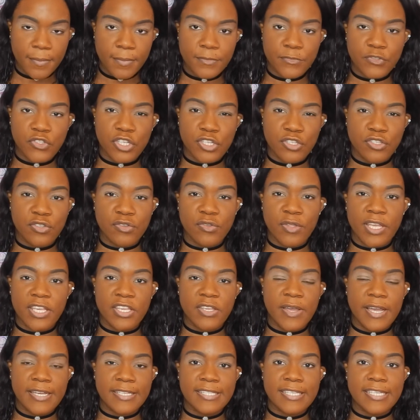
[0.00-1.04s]
just so that you
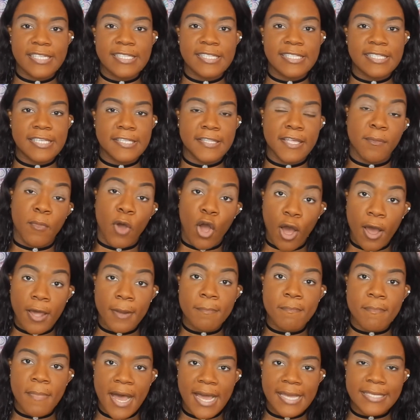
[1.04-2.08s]
guys can see them
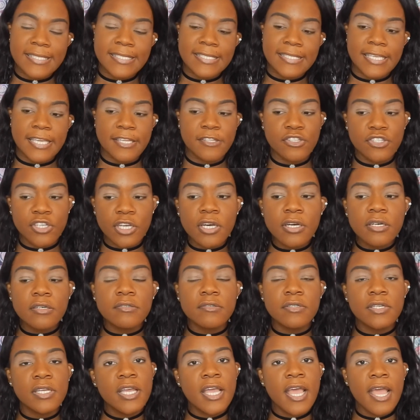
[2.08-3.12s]
on my skin
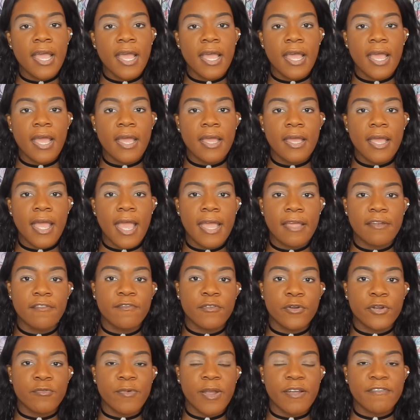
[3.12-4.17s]
tone. And
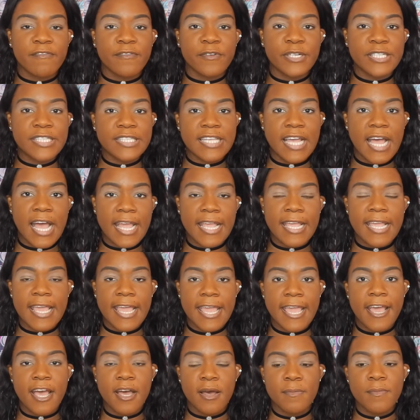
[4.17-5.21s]
for reference, I
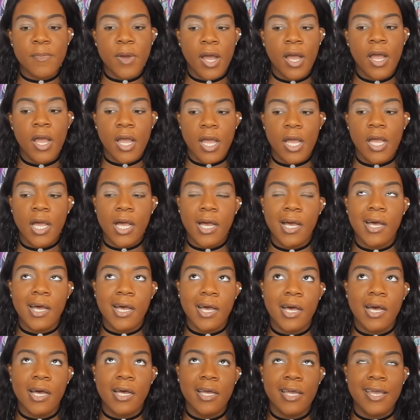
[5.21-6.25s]
am
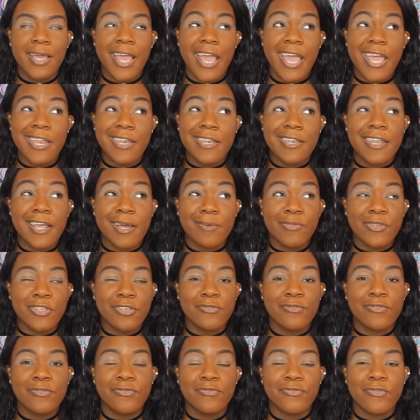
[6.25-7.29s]

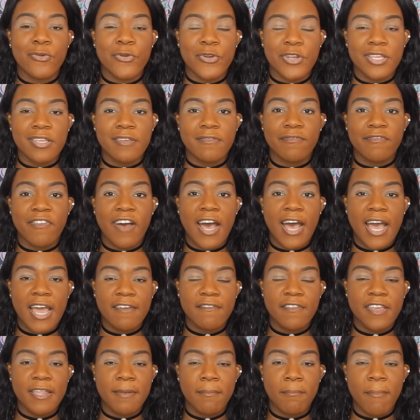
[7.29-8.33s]
NW45
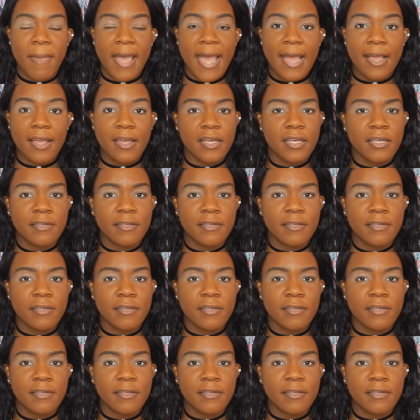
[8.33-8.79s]
in MAC